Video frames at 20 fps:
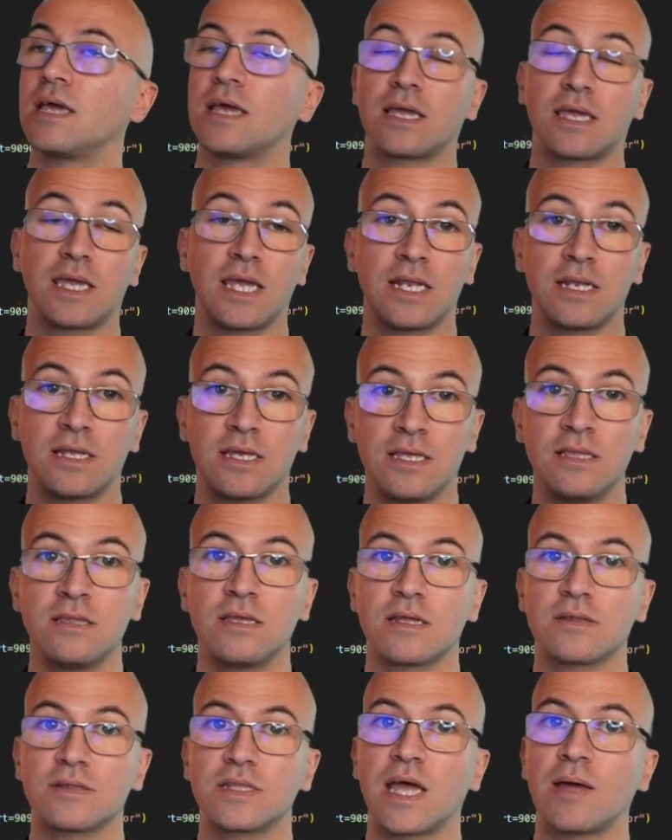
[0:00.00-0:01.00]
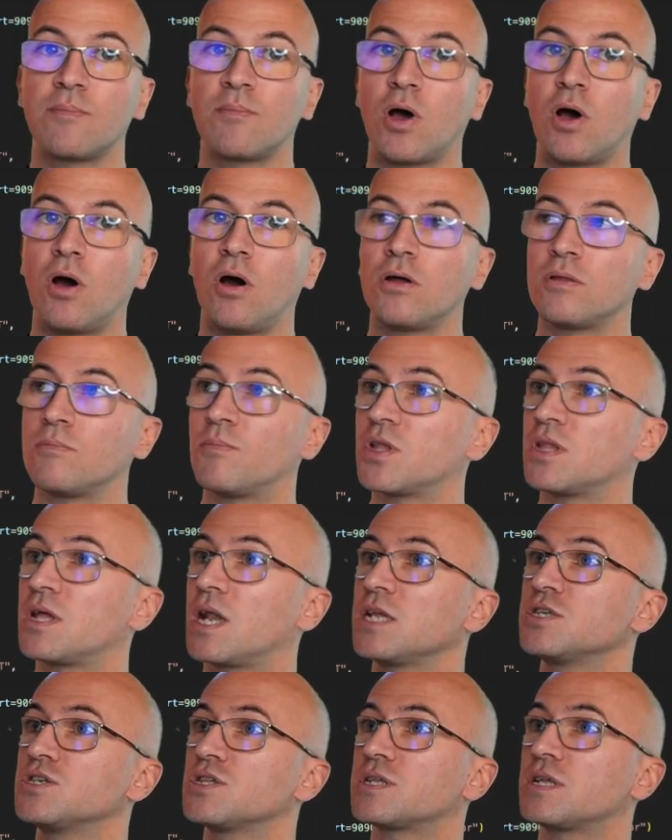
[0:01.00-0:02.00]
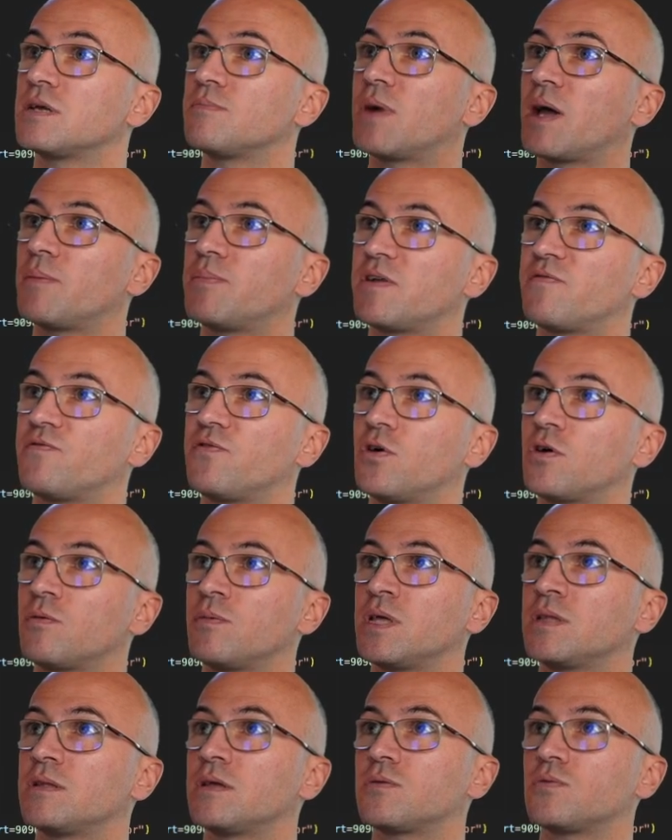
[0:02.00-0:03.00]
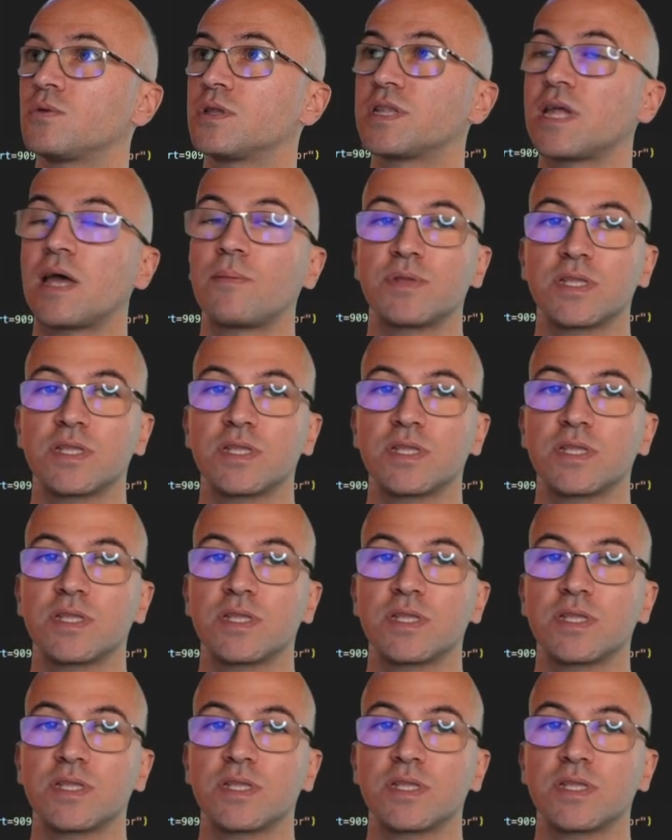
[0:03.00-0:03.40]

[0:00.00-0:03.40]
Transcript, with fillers: can index them on model registry by performing the two steps.